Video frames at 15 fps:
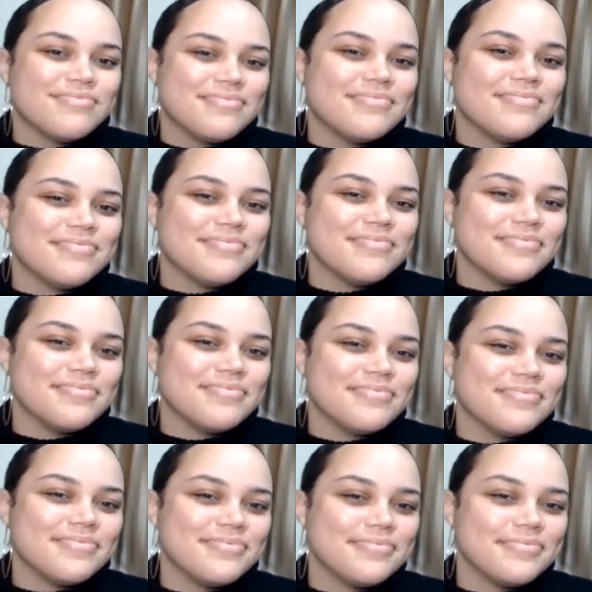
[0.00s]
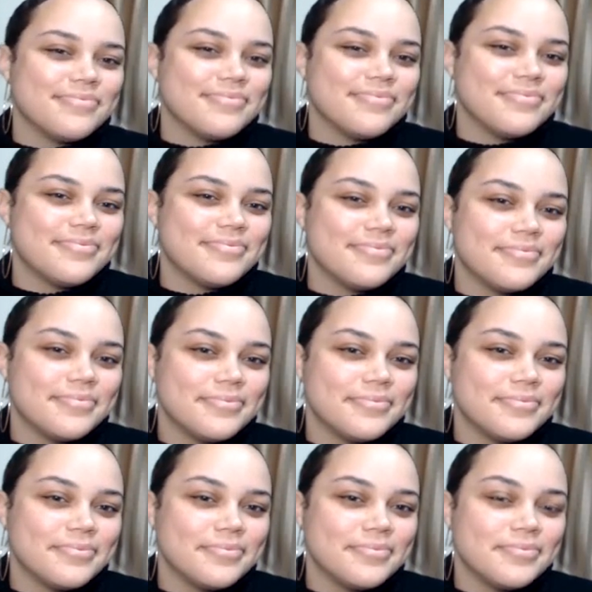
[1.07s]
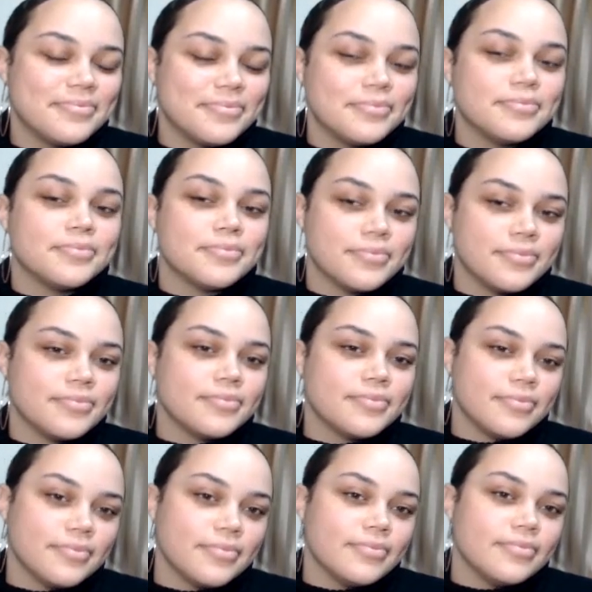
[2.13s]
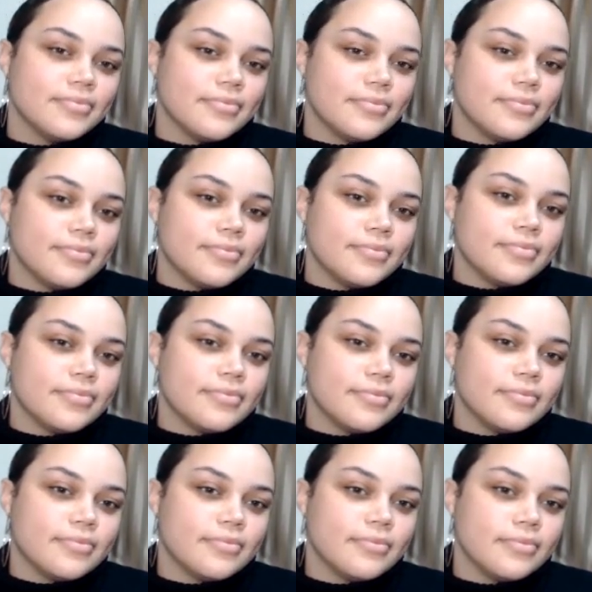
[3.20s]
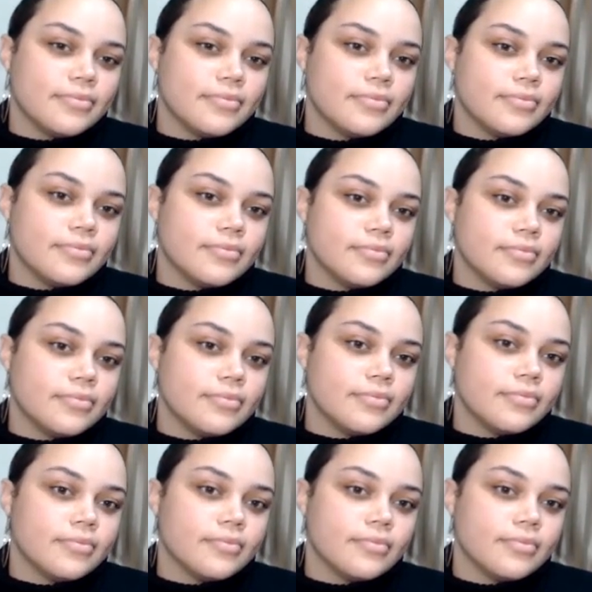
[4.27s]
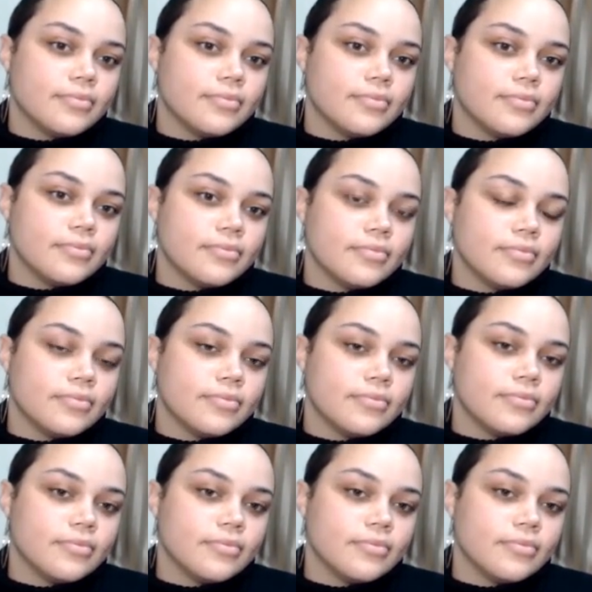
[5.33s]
The person shown says nothing.